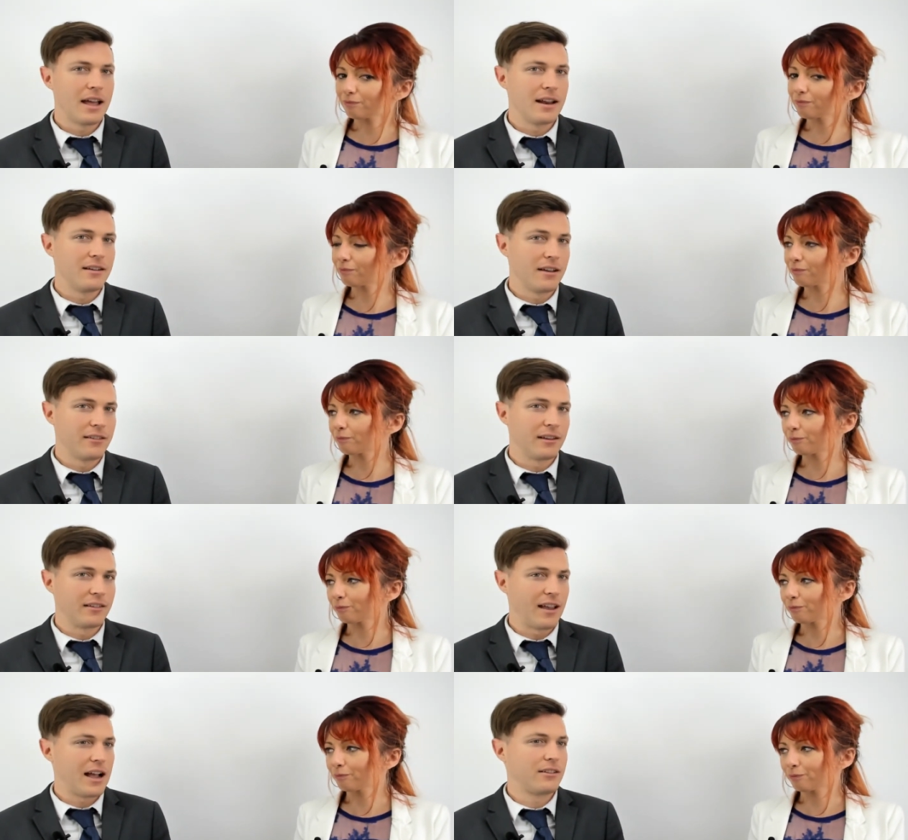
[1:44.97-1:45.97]
Speaker 1: that does
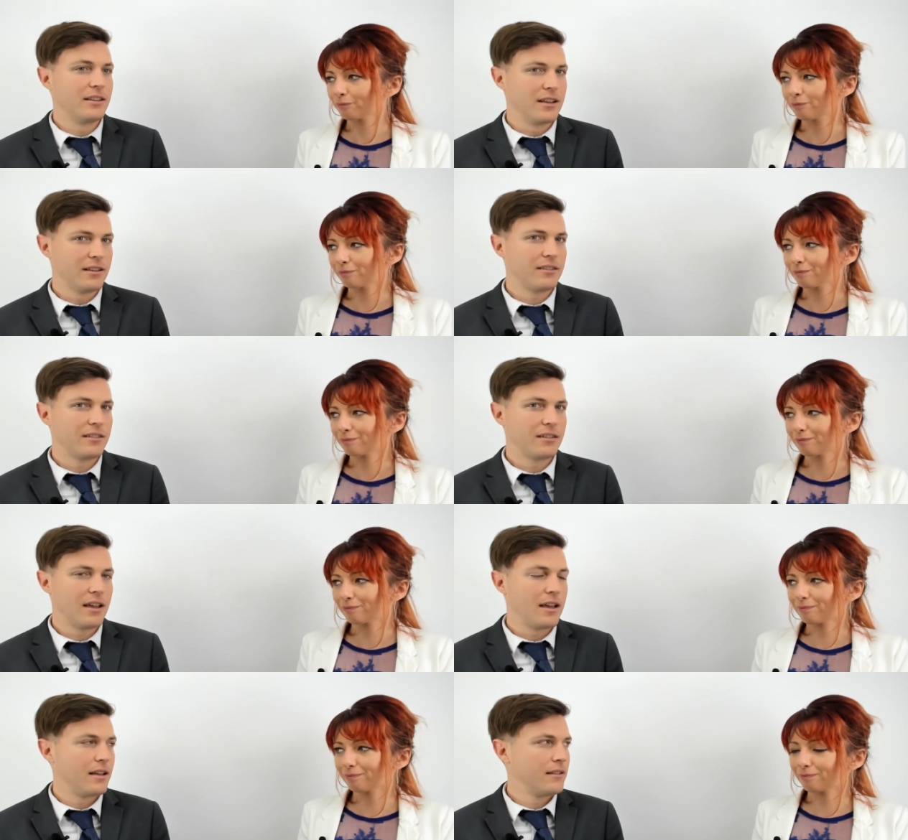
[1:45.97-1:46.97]
exactly this.
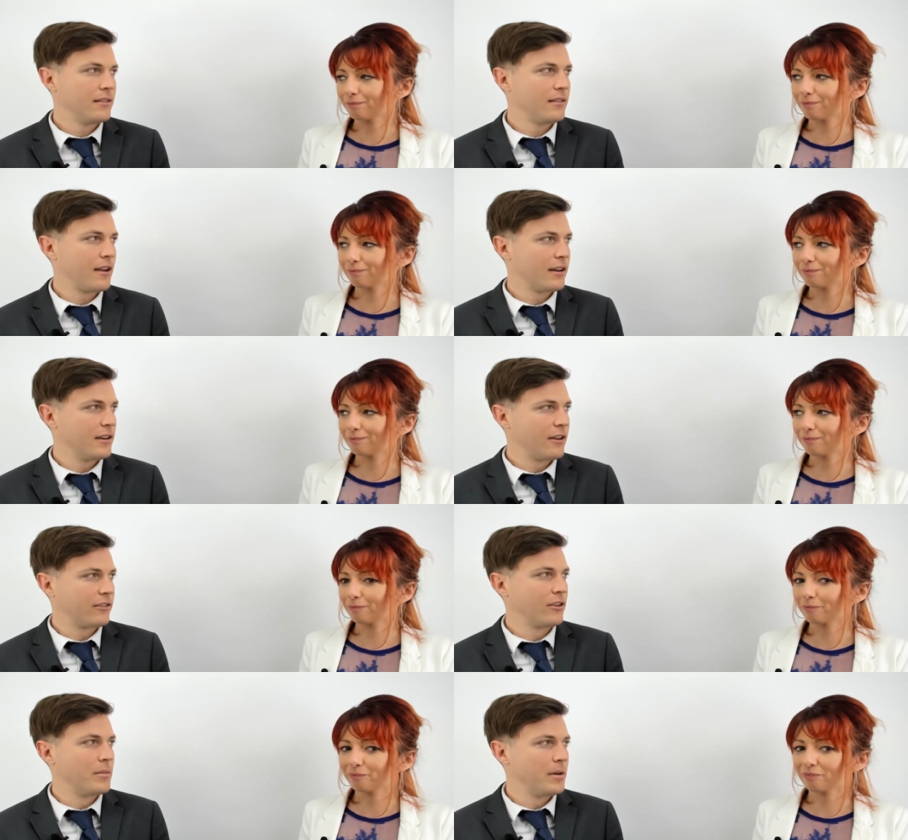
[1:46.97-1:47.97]
Dawn, can you tell
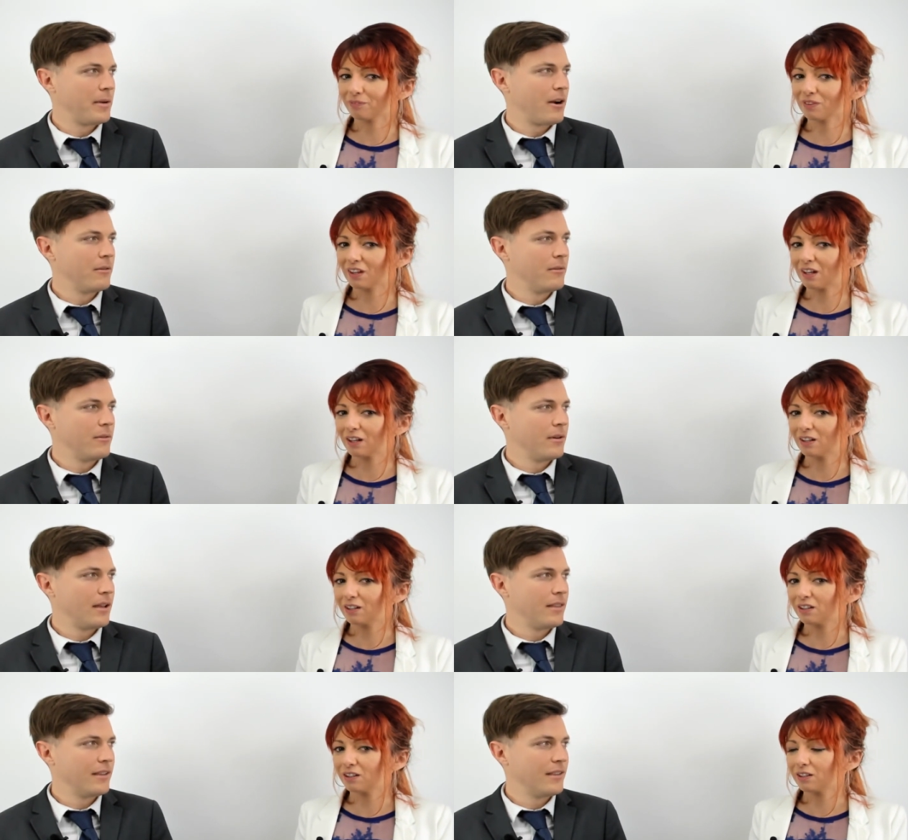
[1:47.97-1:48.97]
us a little bit about
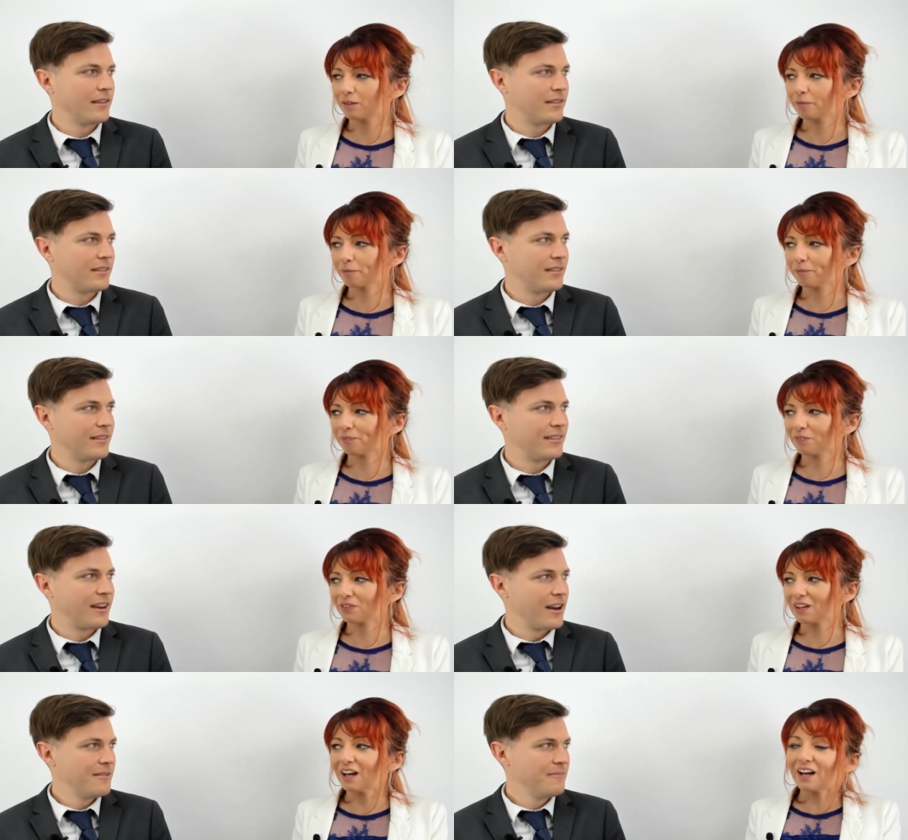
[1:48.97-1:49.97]
this
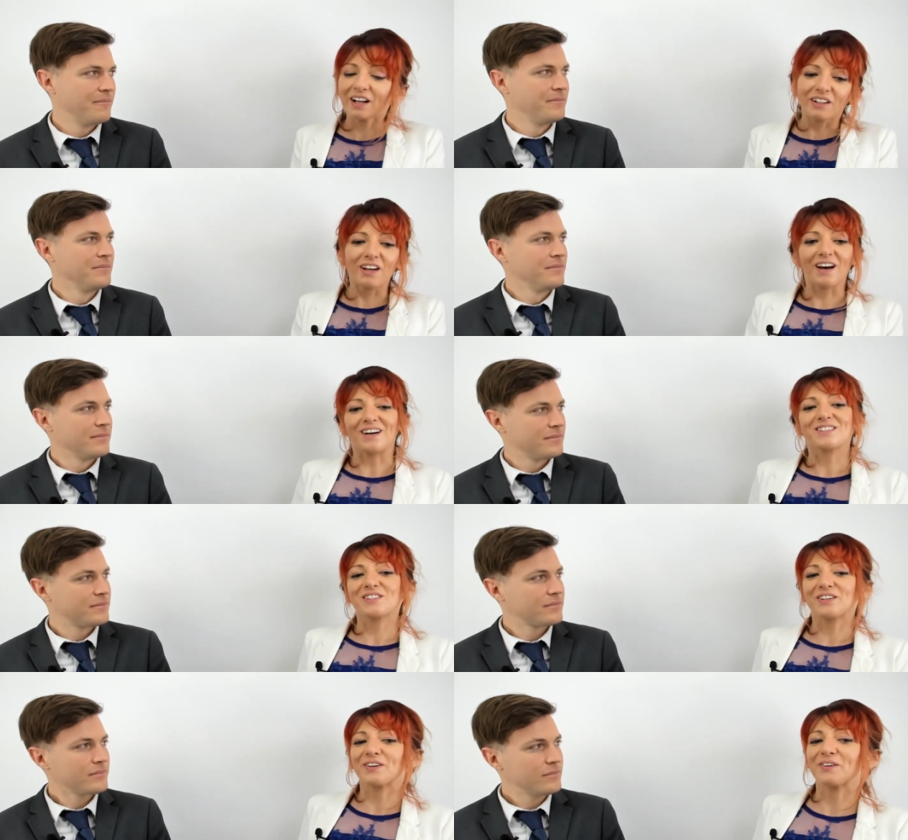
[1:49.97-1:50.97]
study?
Speaker 2: Yeah,
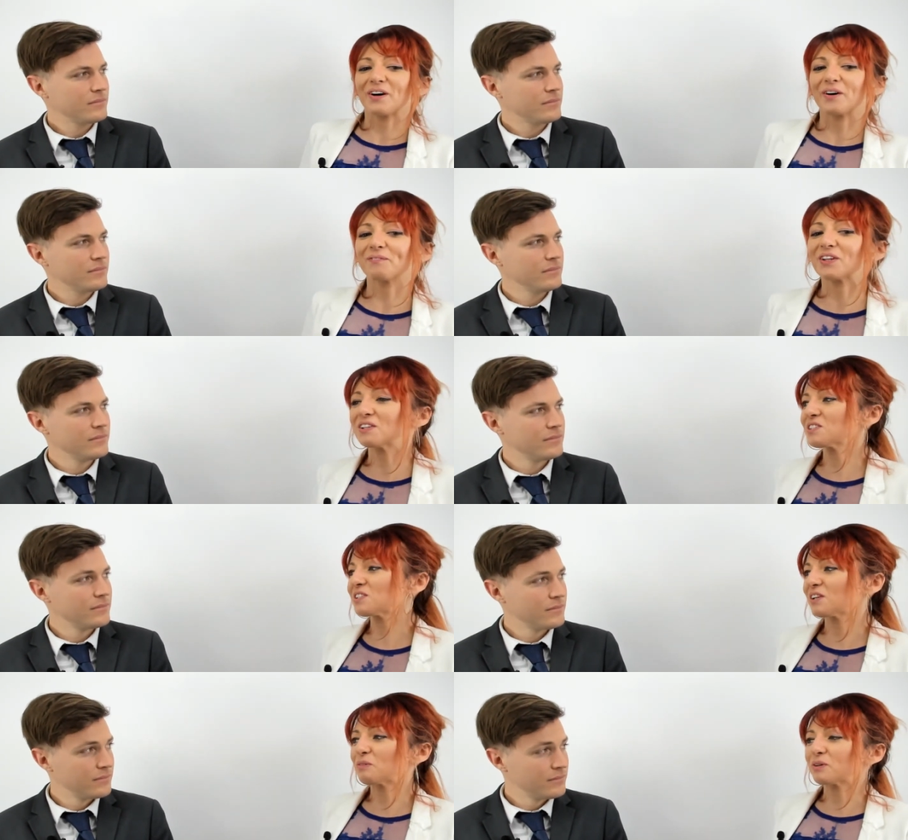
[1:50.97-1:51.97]
so in this
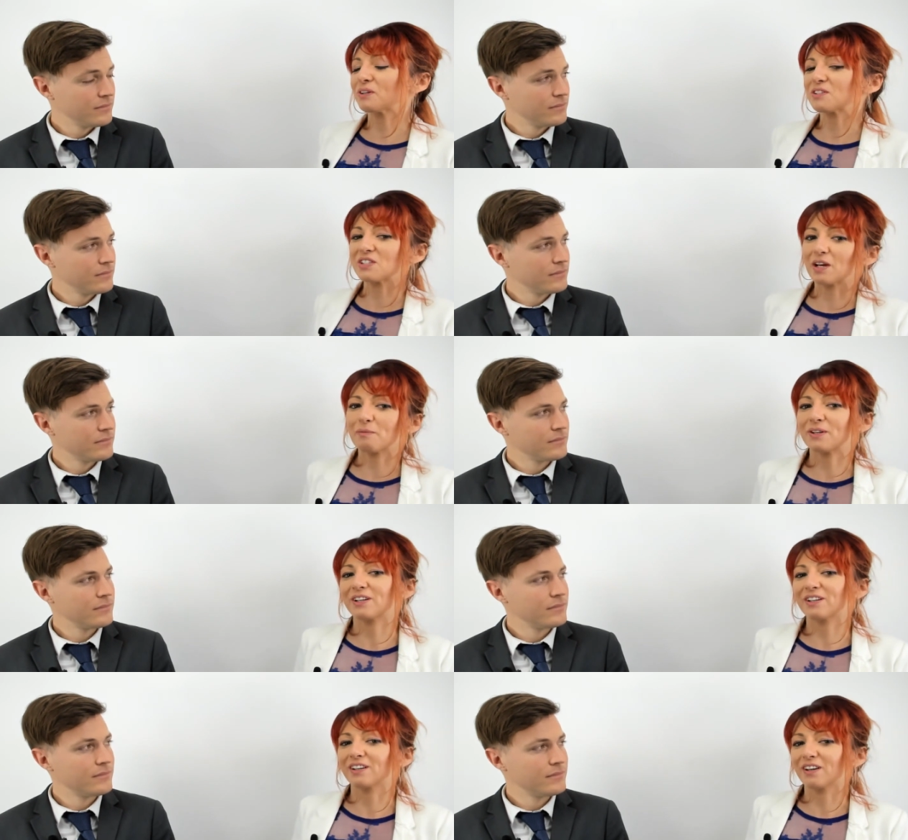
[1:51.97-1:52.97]
study we're
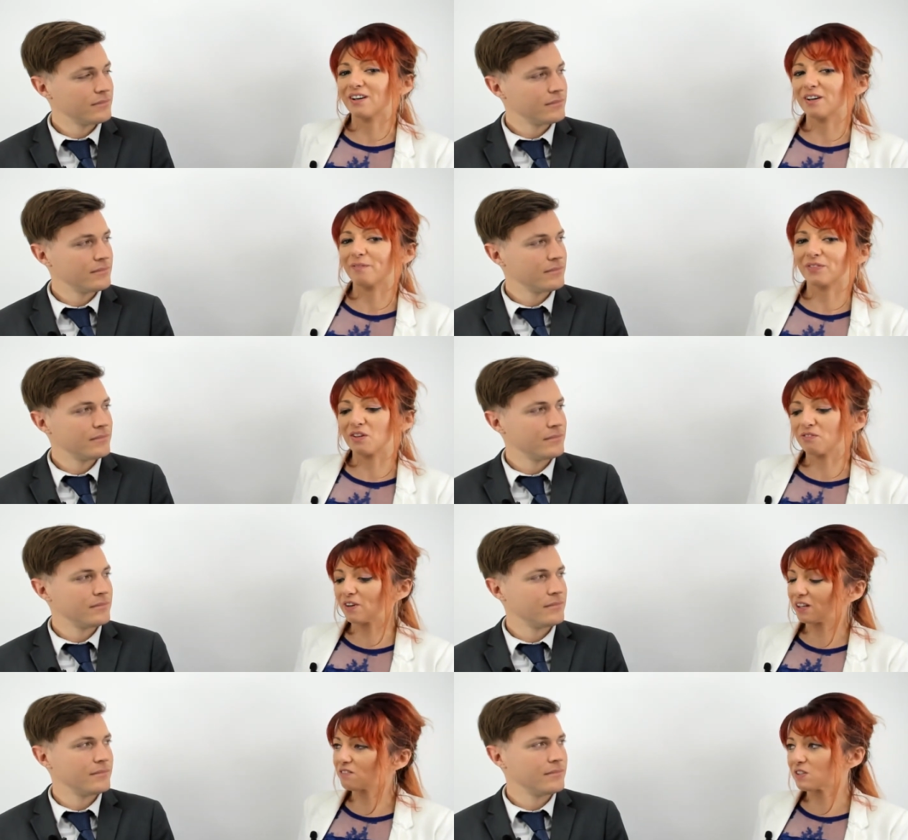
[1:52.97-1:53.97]
examining the
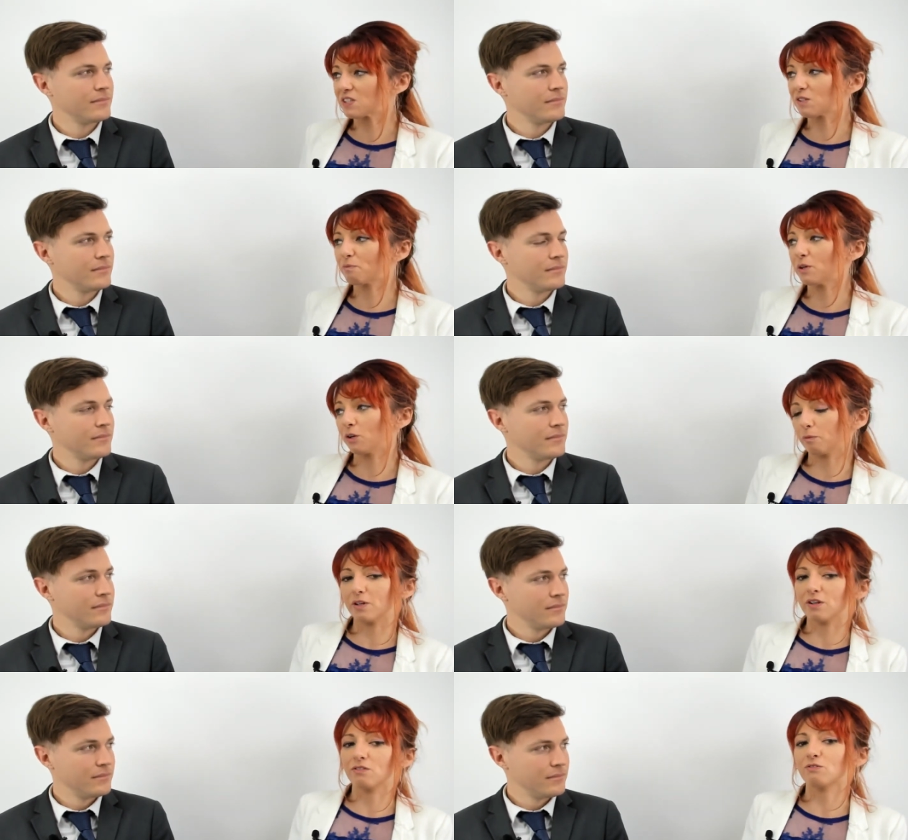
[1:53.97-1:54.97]
effectiveness of
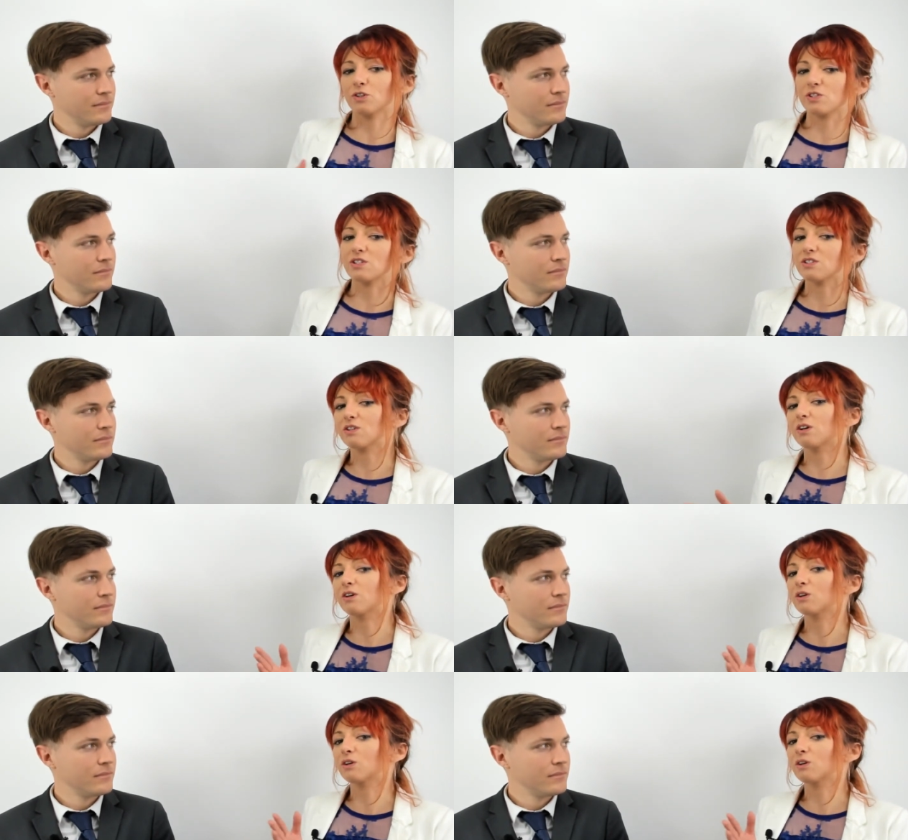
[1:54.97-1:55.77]
PRP versus